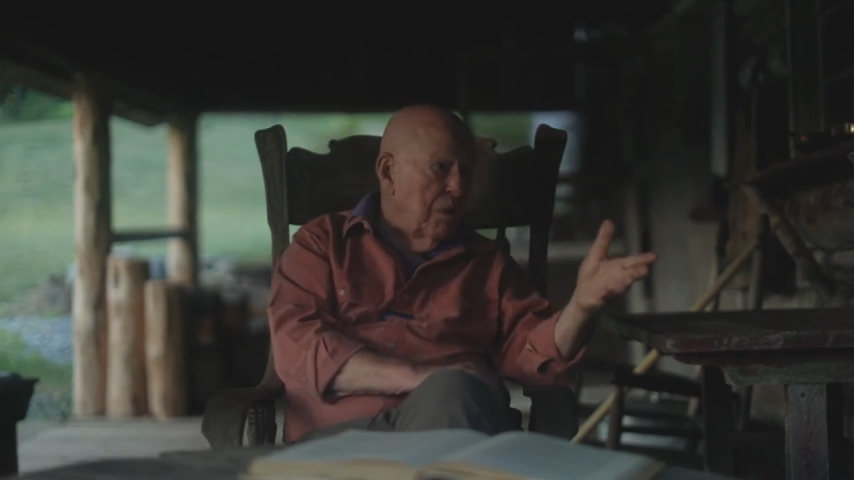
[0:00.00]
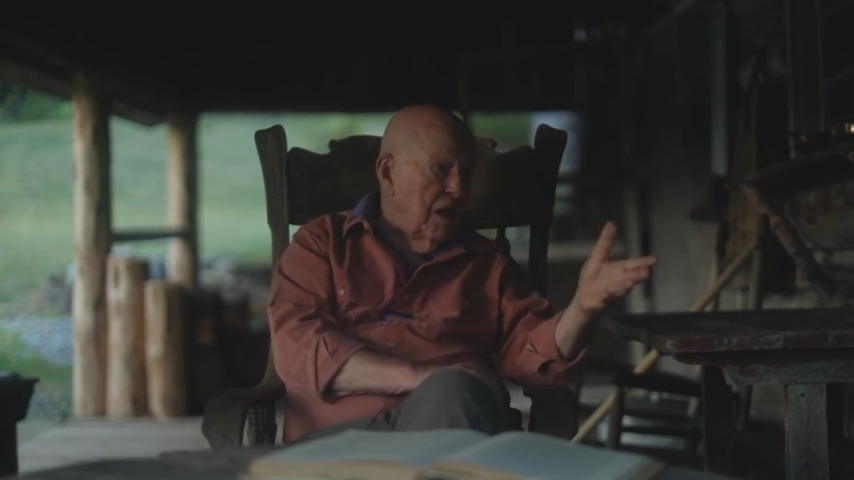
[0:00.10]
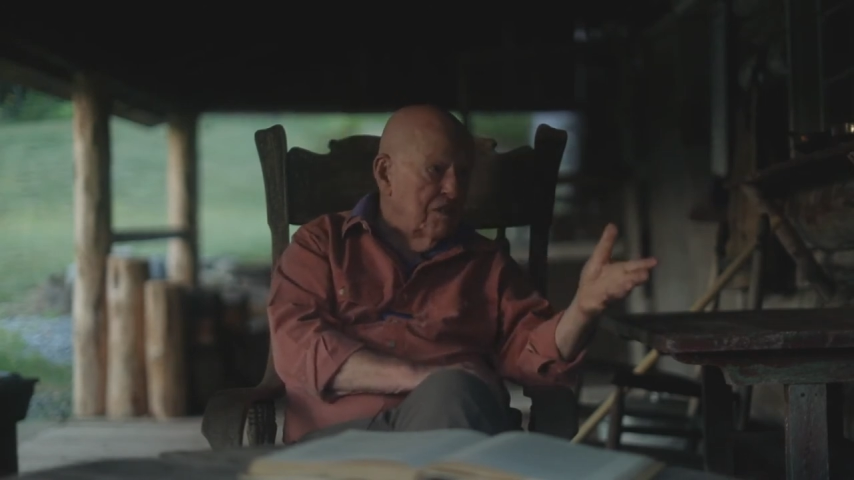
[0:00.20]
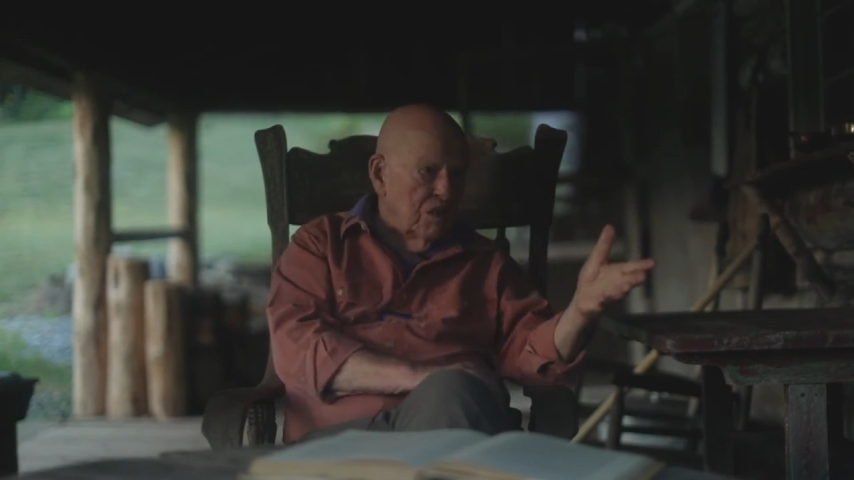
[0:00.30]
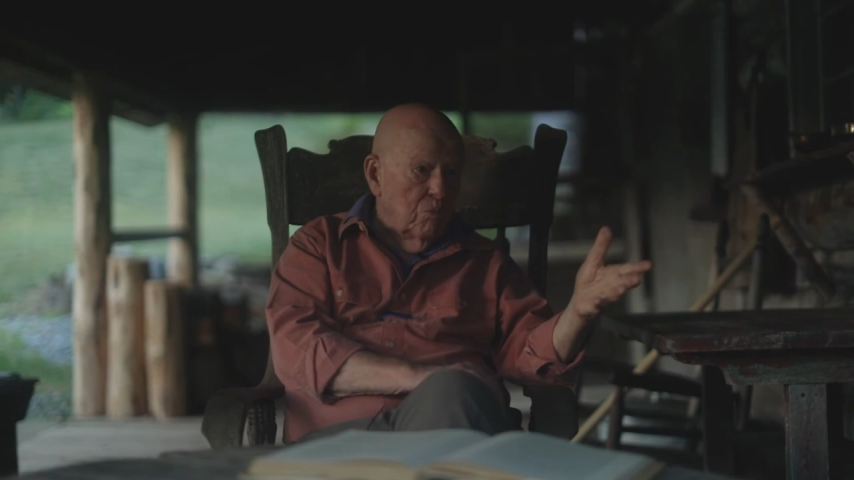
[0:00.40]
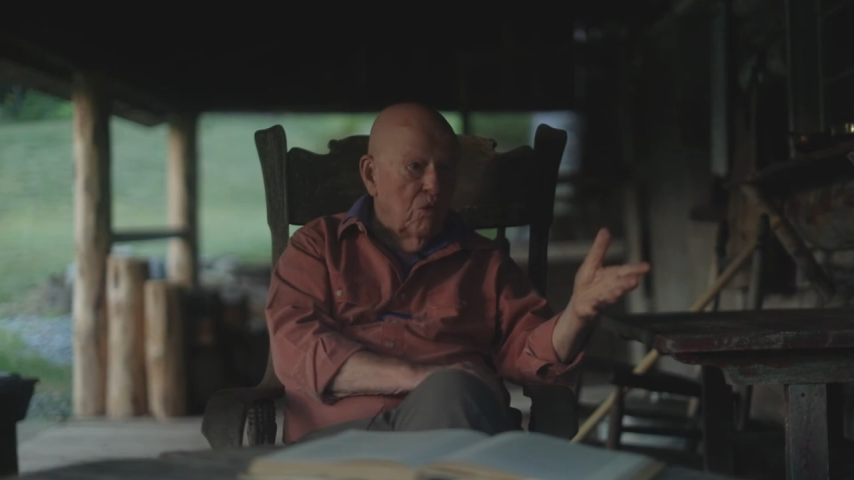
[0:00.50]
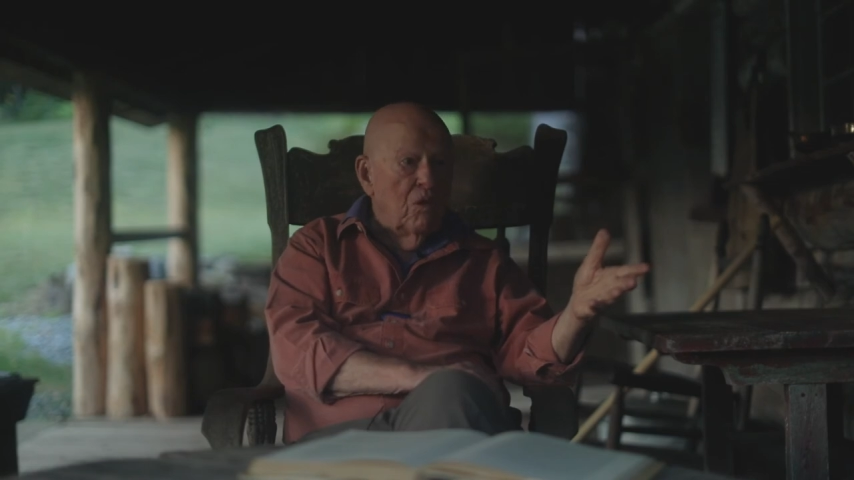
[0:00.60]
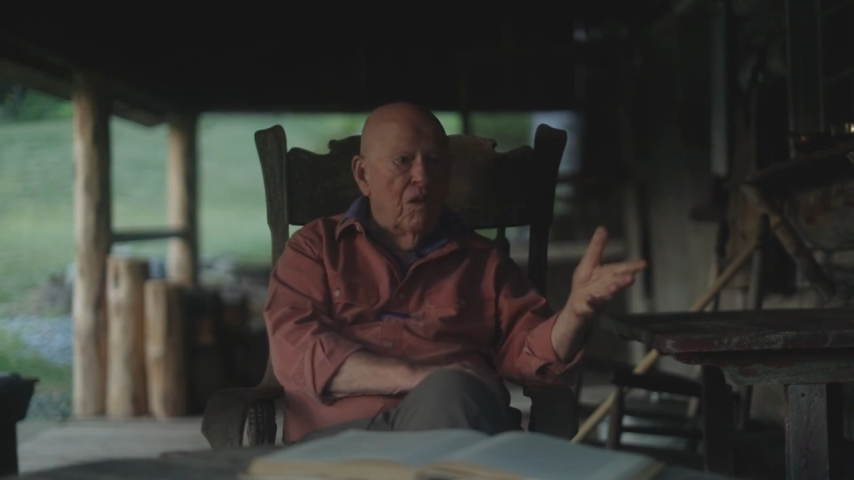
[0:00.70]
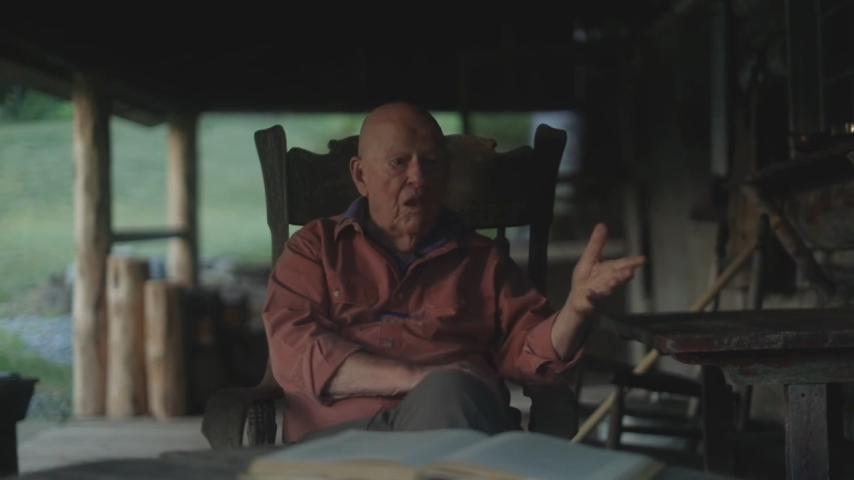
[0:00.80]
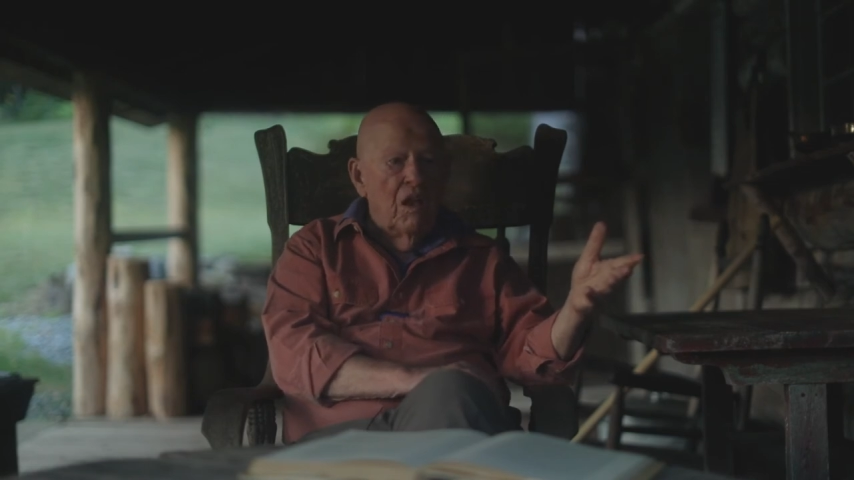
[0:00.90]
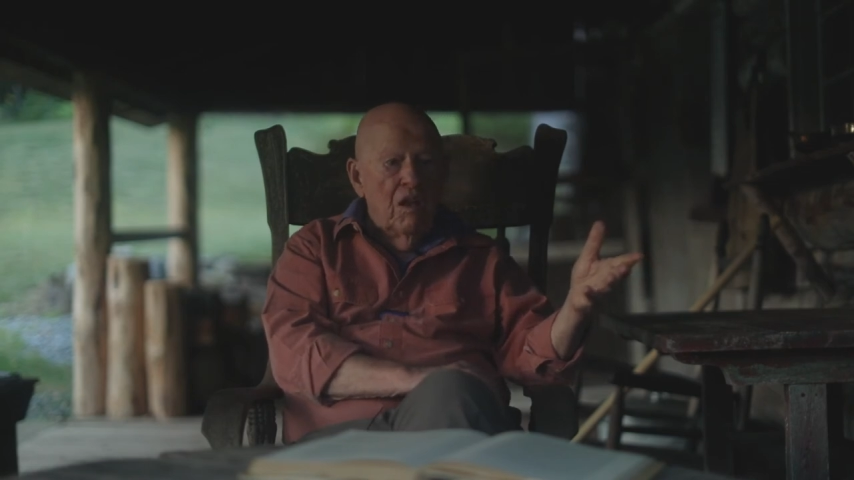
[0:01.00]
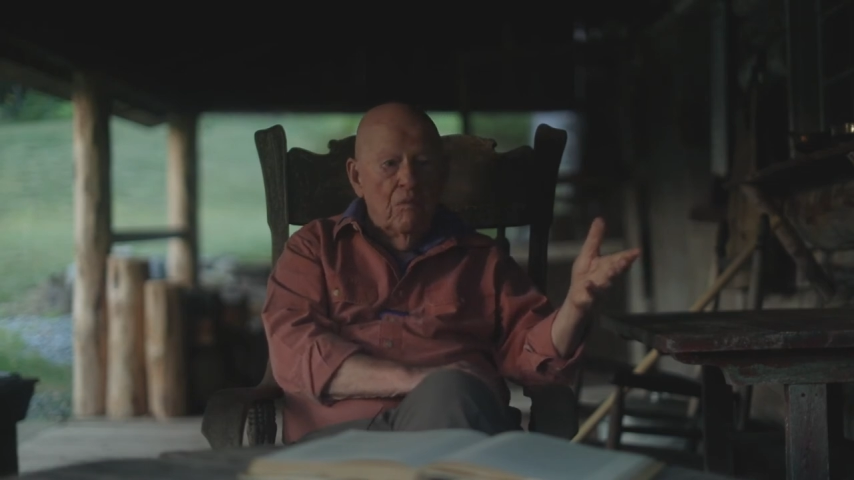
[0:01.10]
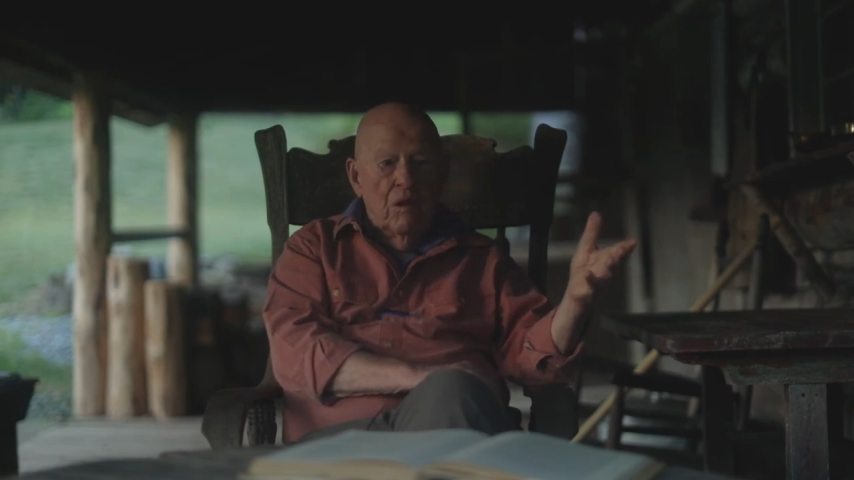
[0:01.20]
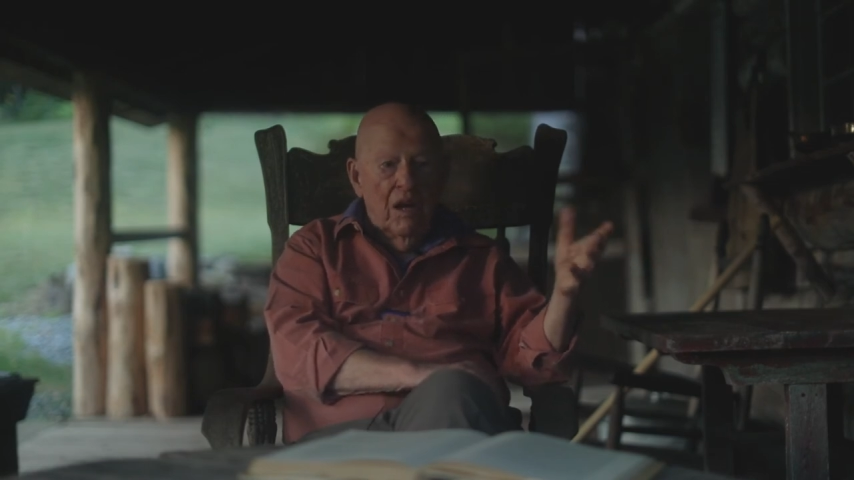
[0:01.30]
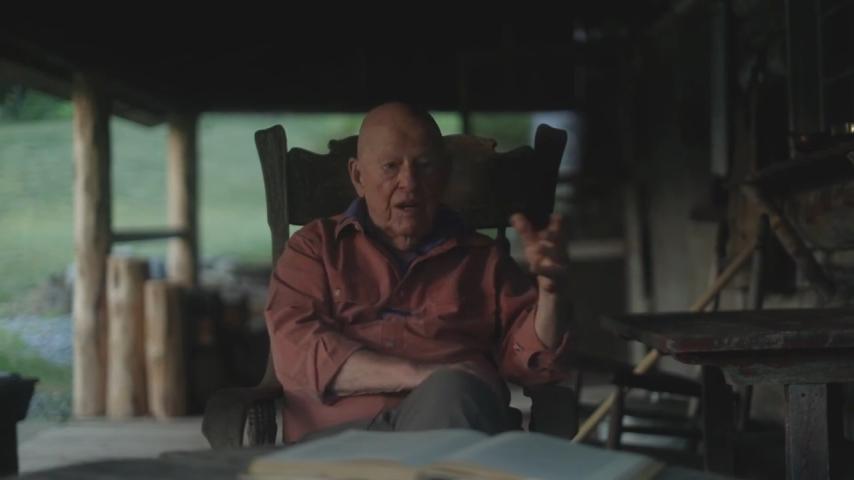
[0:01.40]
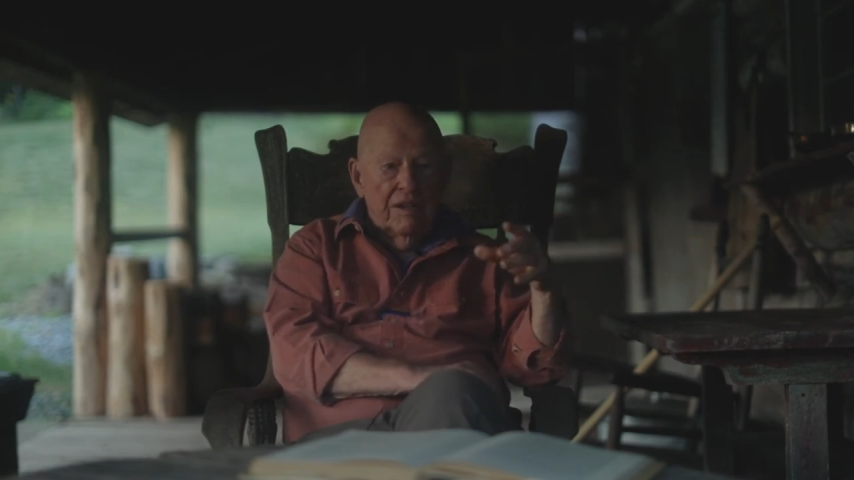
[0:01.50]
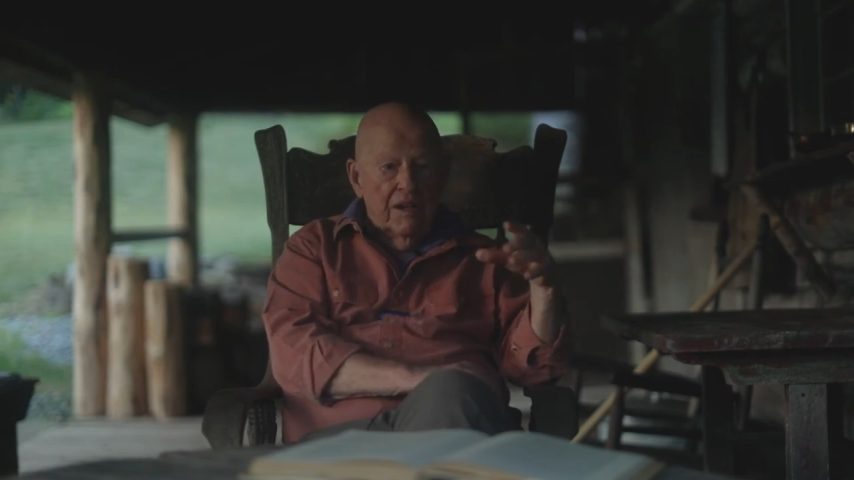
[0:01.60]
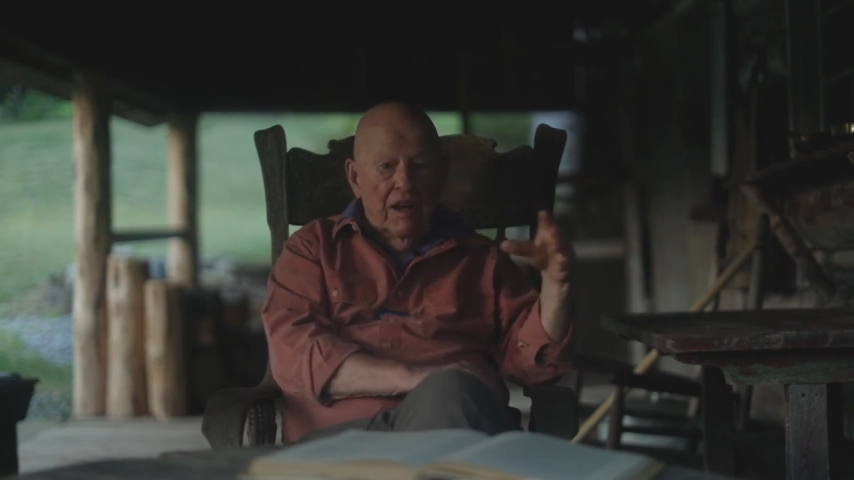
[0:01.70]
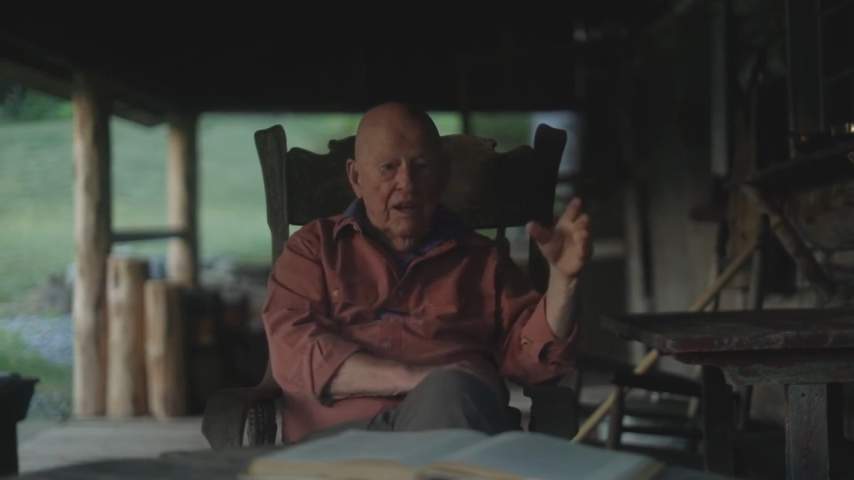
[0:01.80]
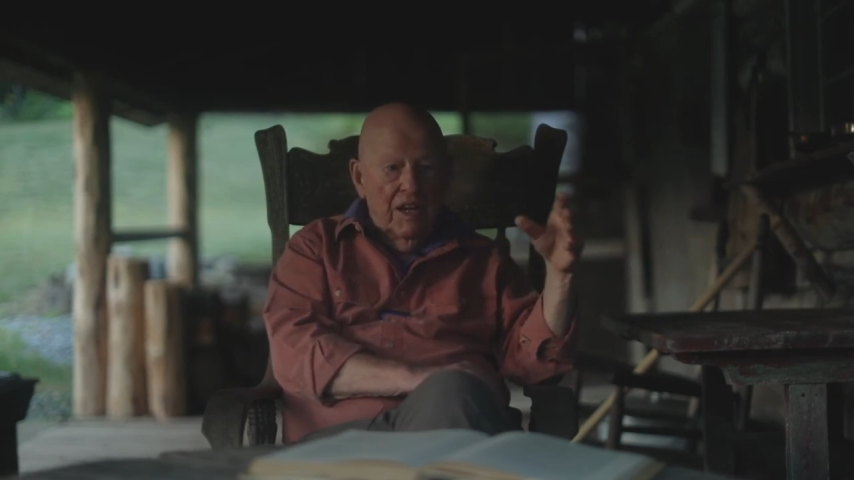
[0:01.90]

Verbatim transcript: possible, but uh,